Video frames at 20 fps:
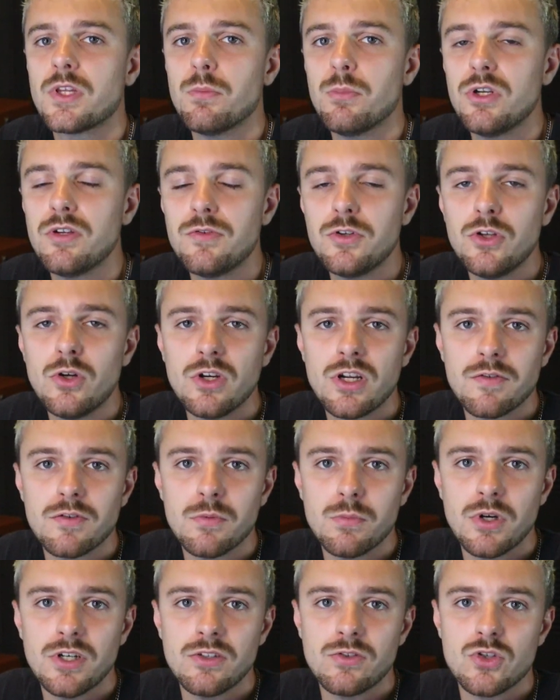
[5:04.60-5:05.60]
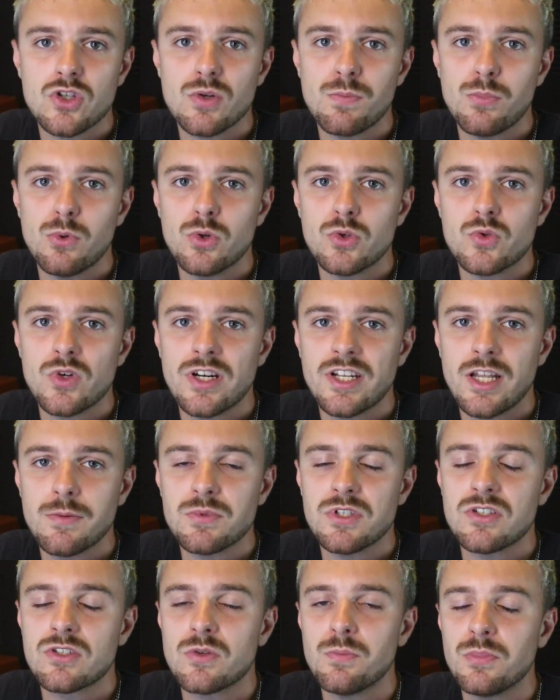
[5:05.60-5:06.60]
but if you don't have the money to support
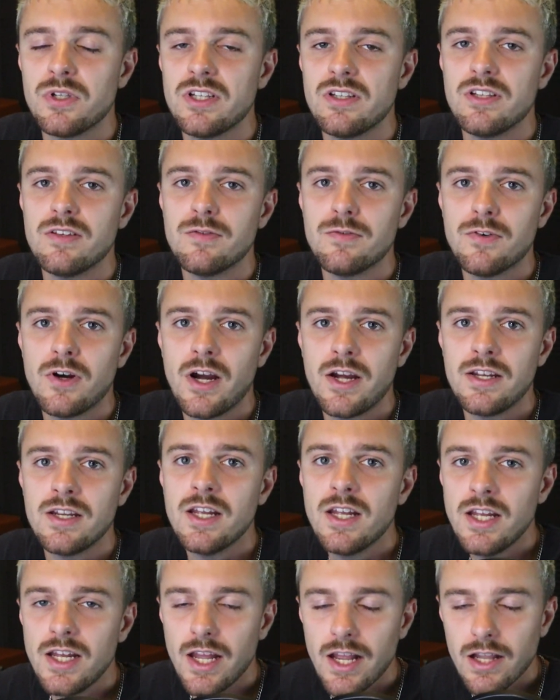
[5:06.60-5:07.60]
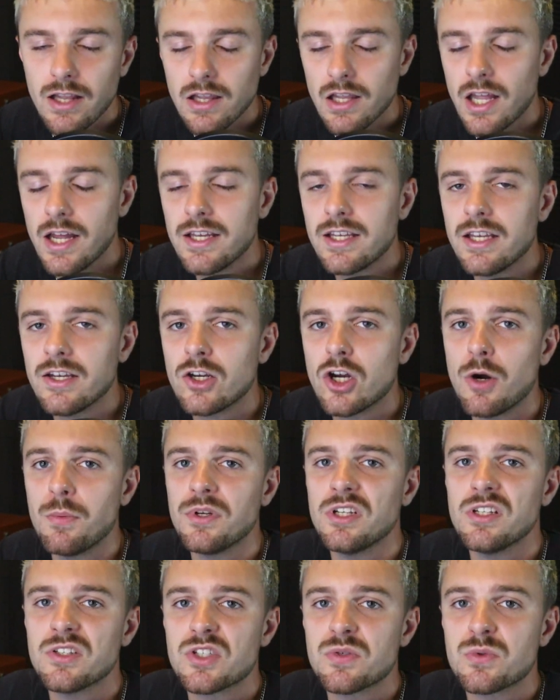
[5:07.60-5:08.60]
Dreadlabs, that's completely fine. A like, a
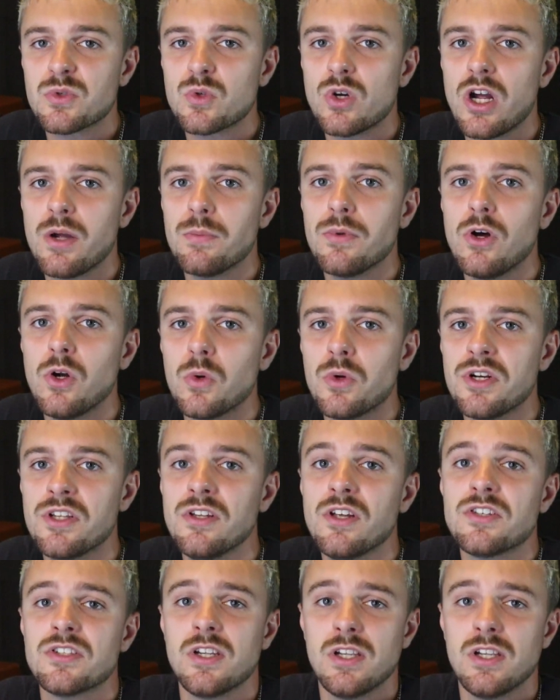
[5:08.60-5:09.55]
comment and subscribe already does a